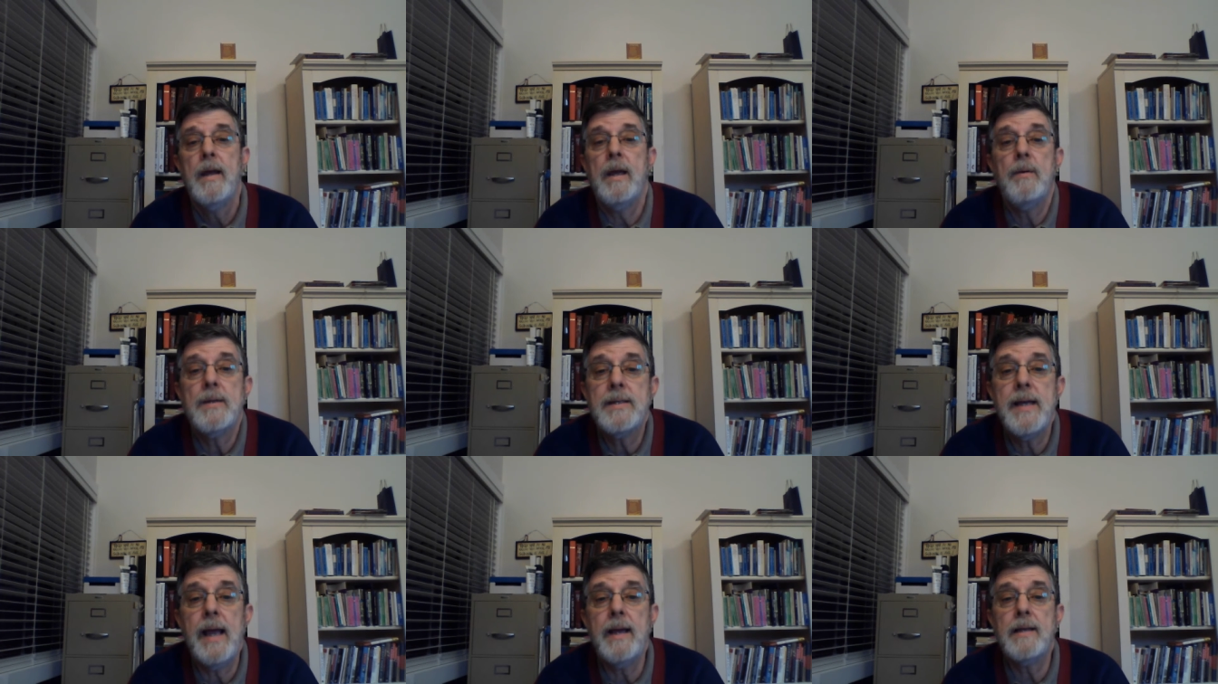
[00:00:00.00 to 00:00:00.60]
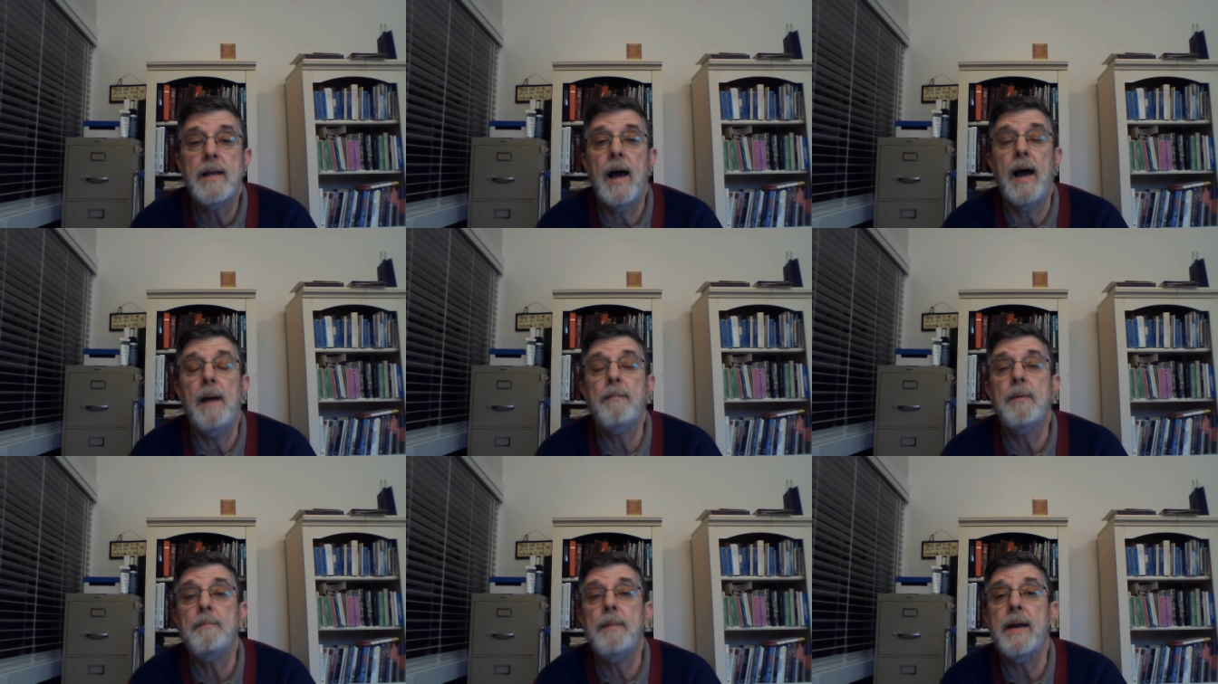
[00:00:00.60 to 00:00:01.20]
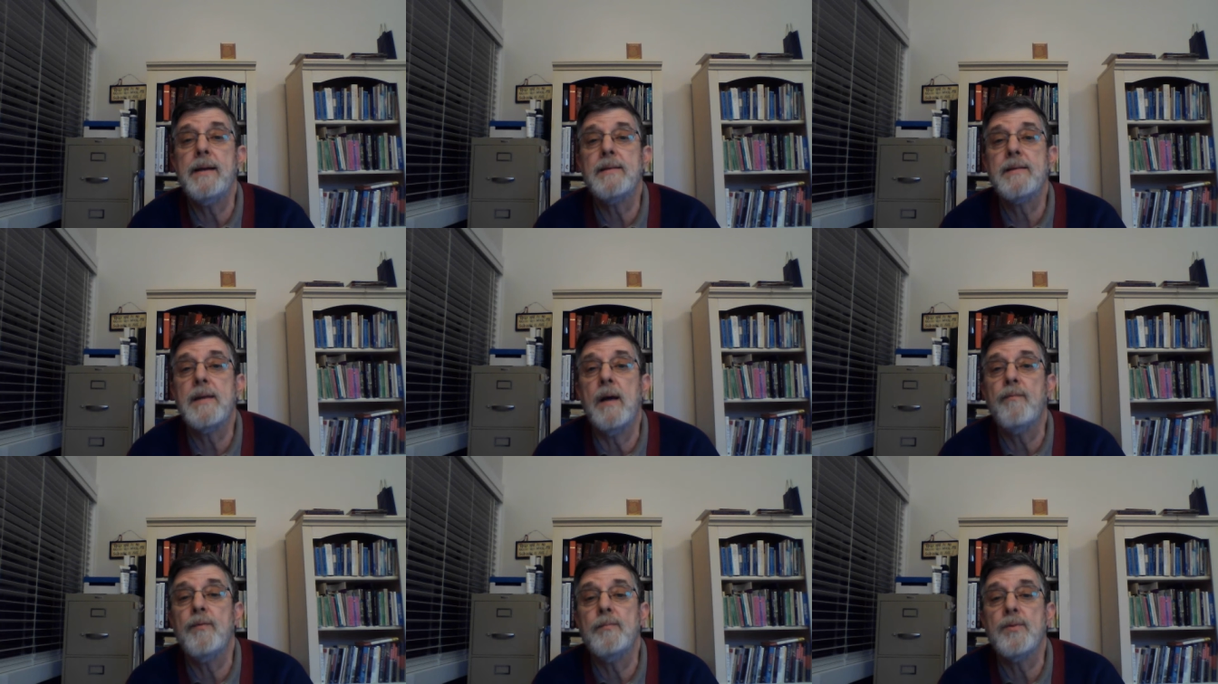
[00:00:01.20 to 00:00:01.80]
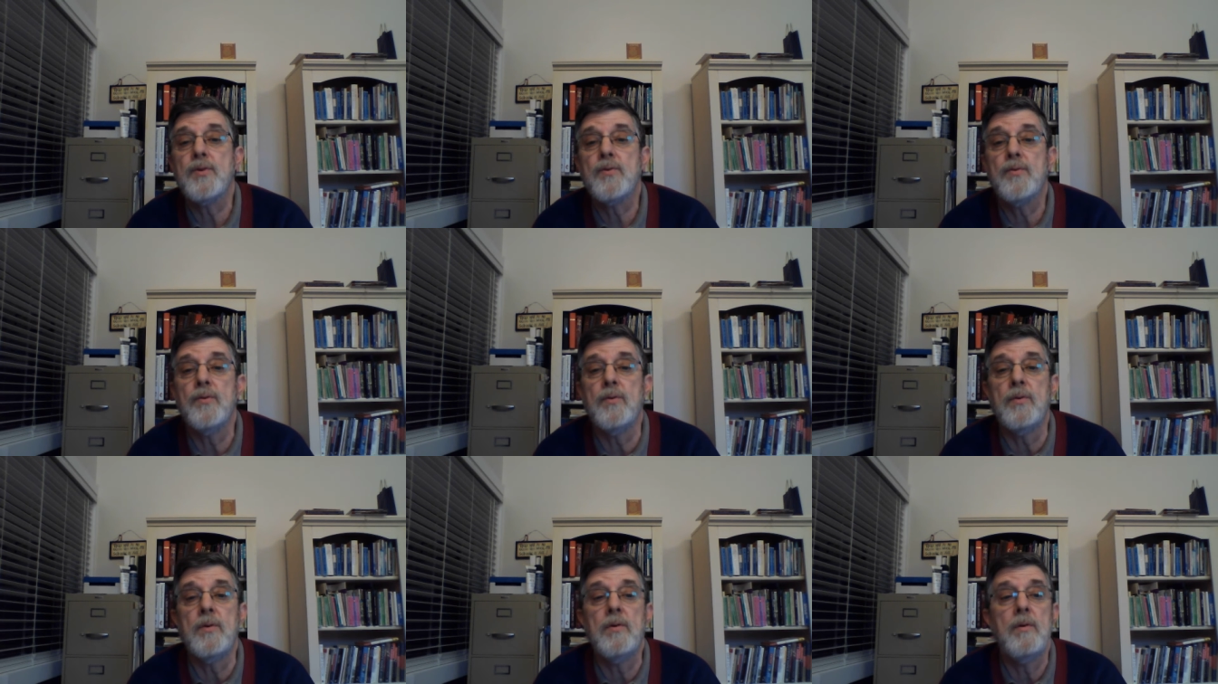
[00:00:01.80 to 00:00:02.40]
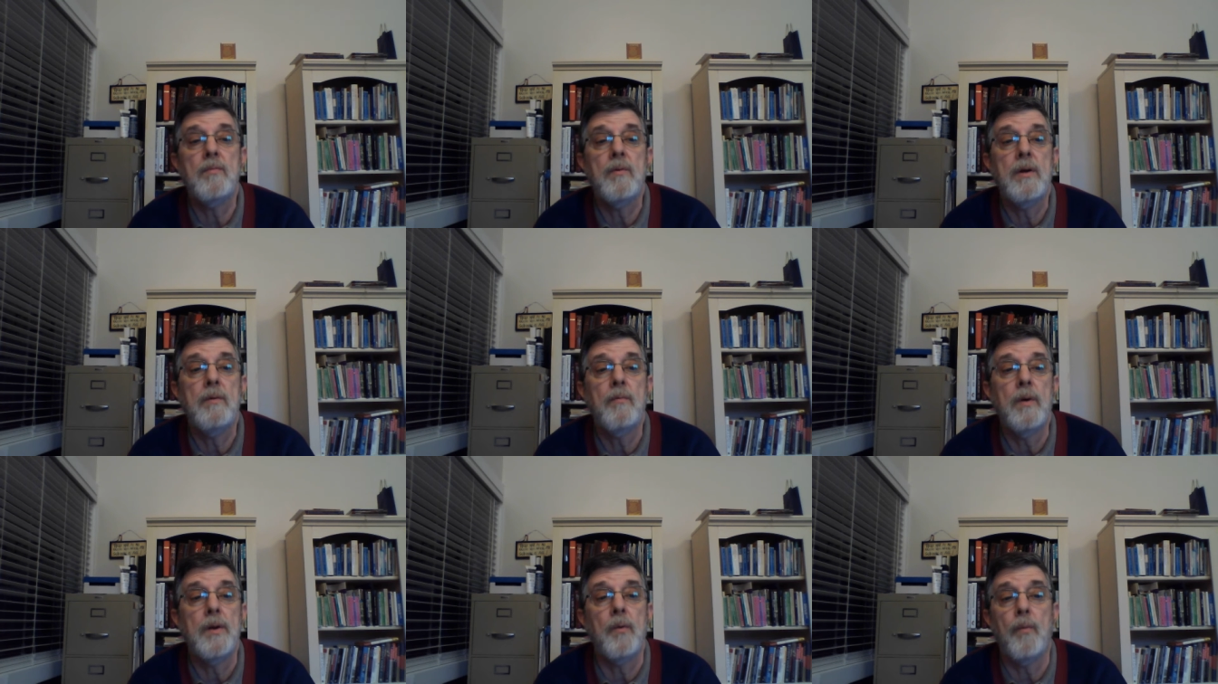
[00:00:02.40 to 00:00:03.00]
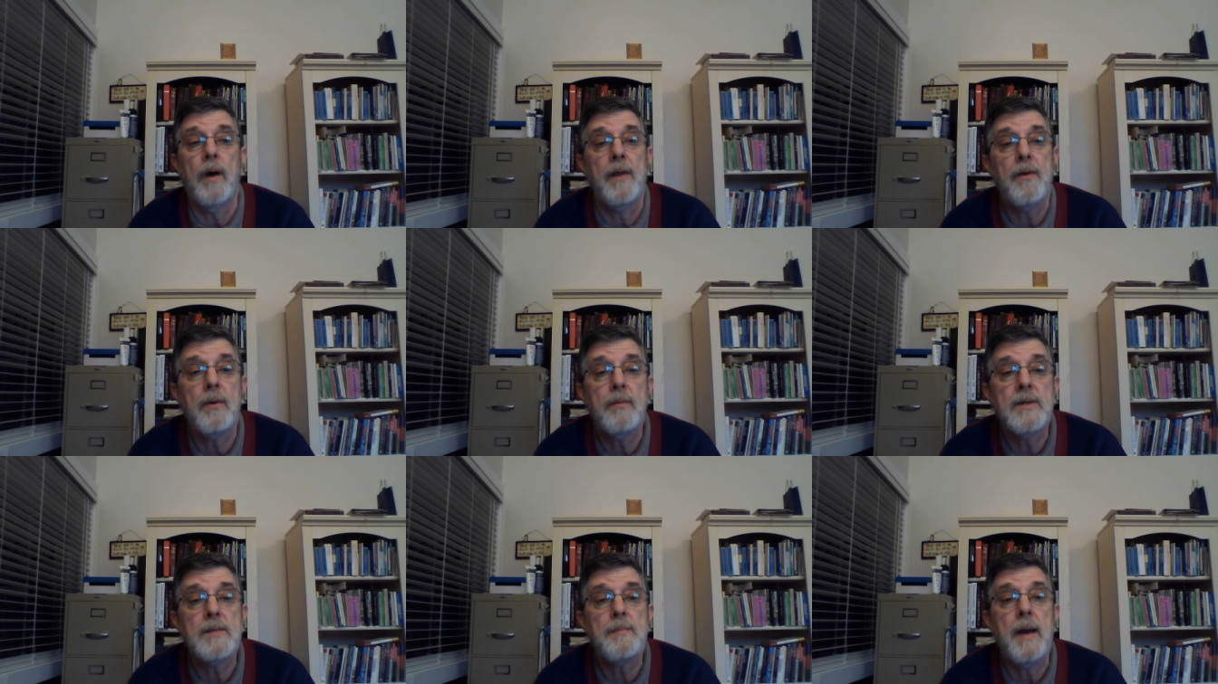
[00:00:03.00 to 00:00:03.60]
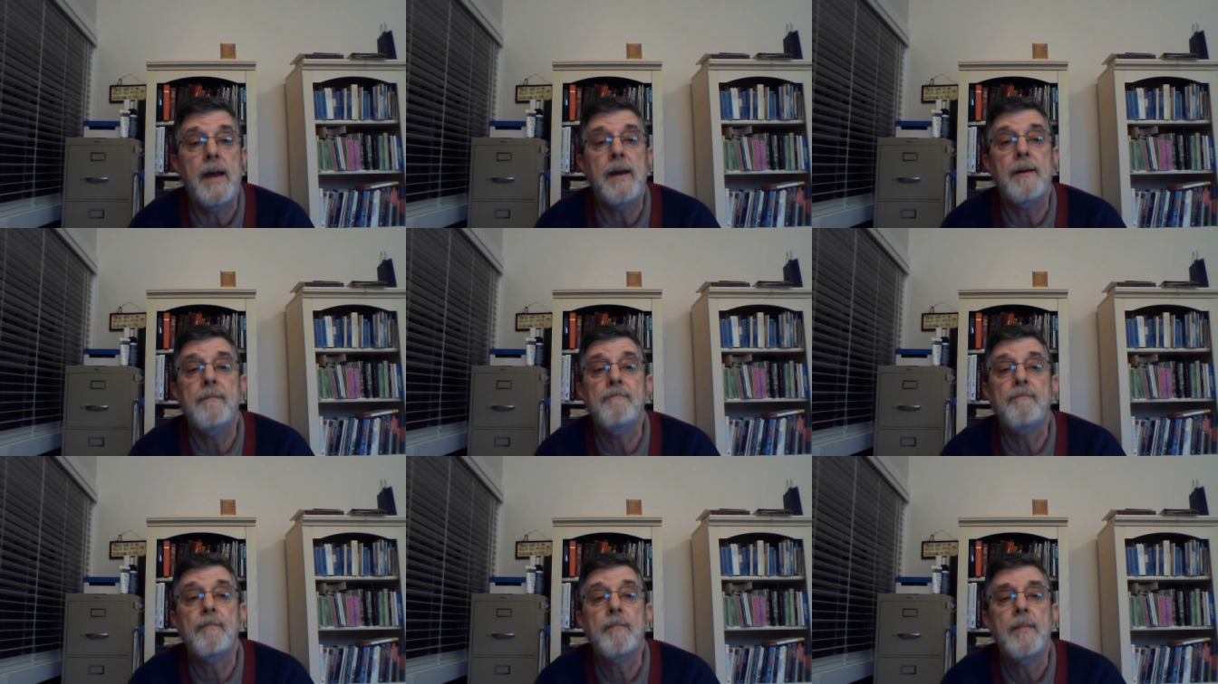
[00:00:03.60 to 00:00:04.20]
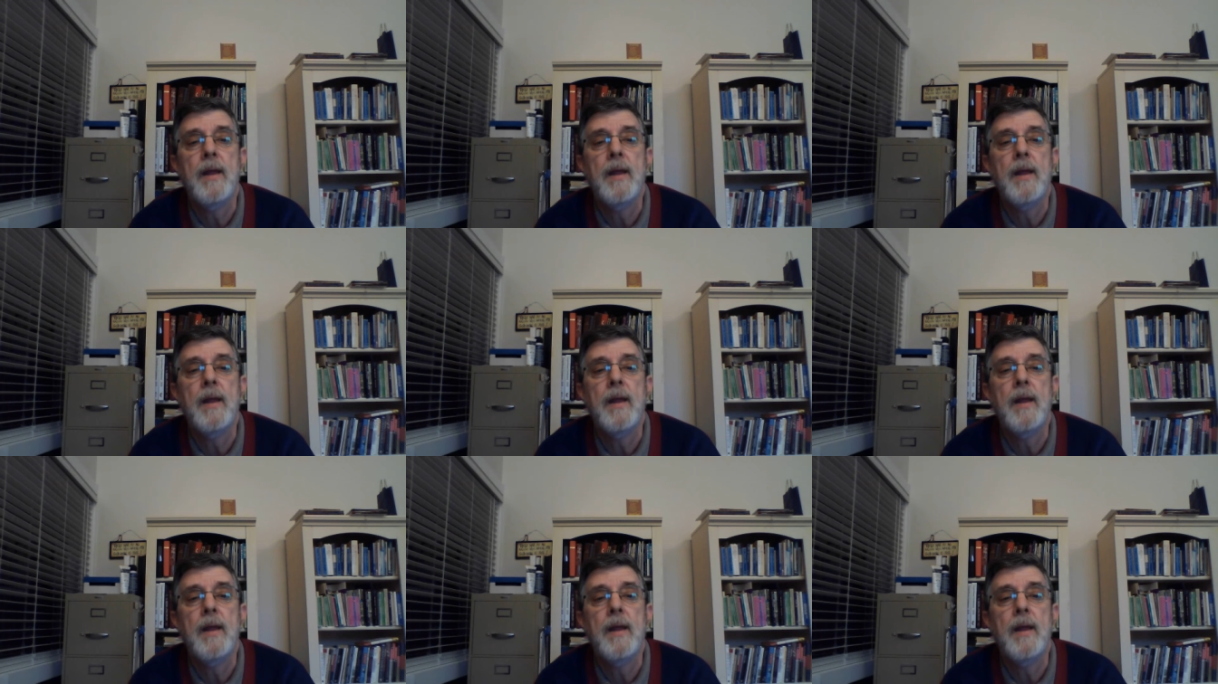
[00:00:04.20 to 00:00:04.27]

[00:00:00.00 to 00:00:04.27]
He would take time to pick us up from school when the weather was bad.